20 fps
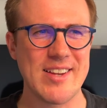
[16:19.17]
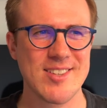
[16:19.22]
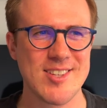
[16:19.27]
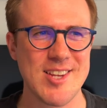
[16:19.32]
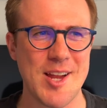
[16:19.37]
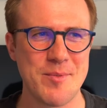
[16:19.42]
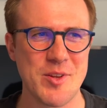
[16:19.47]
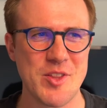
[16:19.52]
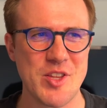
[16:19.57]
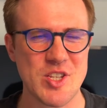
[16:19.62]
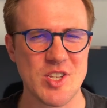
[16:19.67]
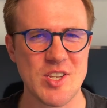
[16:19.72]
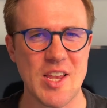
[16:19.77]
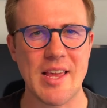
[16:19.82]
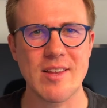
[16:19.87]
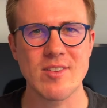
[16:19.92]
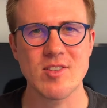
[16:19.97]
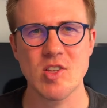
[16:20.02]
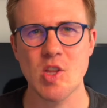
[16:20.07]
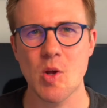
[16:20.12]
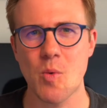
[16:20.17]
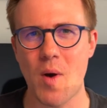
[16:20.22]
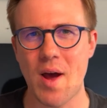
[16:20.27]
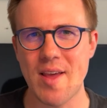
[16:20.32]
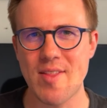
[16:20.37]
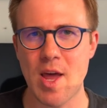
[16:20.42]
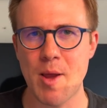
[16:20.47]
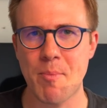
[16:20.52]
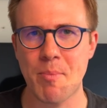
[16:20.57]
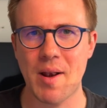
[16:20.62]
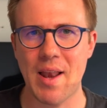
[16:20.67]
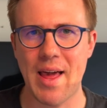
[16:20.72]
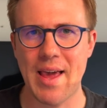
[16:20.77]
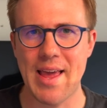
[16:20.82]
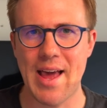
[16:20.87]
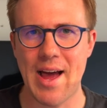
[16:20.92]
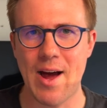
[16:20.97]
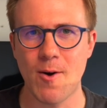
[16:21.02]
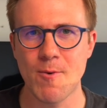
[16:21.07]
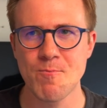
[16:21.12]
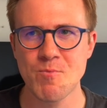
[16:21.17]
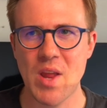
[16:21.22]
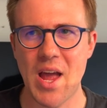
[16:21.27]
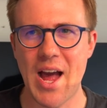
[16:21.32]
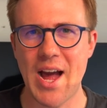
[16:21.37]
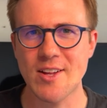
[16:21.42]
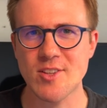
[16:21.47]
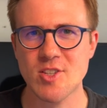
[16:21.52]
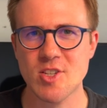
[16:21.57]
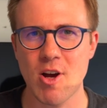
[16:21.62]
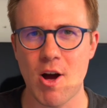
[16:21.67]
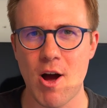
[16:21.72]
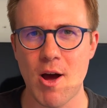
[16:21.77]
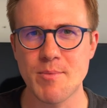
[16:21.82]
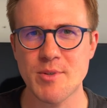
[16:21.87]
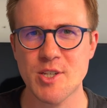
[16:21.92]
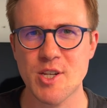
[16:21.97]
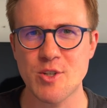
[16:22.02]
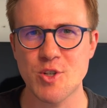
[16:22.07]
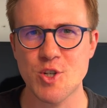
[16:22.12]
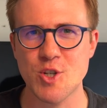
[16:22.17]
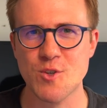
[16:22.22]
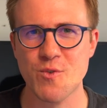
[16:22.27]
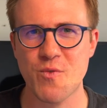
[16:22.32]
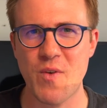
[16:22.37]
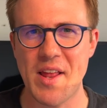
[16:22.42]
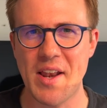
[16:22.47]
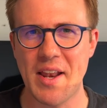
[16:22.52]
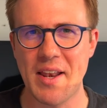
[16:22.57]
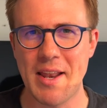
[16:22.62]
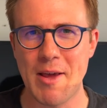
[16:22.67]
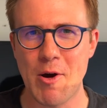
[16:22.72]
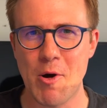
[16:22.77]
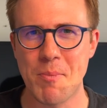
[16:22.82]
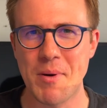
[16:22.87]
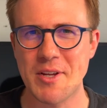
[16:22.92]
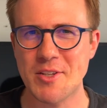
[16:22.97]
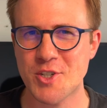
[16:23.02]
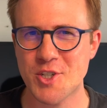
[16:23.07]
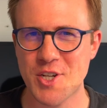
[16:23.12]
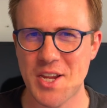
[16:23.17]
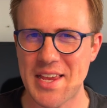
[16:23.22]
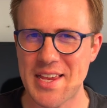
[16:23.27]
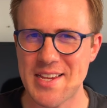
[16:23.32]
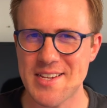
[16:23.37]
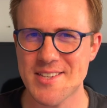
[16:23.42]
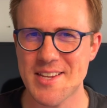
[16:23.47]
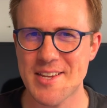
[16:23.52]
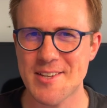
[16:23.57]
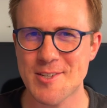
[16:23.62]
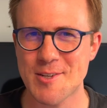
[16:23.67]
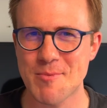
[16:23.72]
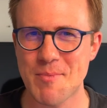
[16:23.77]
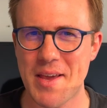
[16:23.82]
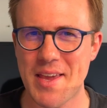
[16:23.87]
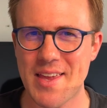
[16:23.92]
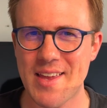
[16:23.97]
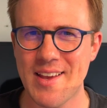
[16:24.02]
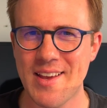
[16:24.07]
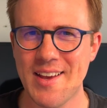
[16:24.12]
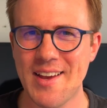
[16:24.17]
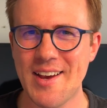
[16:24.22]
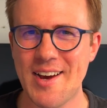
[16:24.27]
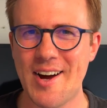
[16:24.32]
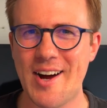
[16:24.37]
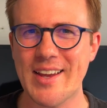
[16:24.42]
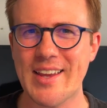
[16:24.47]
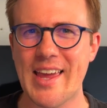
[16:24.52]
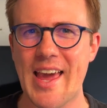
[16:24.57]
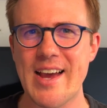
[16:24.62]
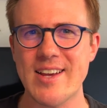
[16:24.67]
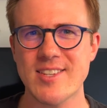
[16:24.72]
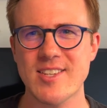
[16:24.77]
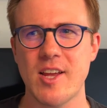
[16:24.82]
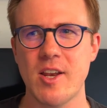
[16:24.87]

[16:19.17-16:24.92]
Some of the scenes and the way they play out at times can just feel a little bit cheesy to me, I guess.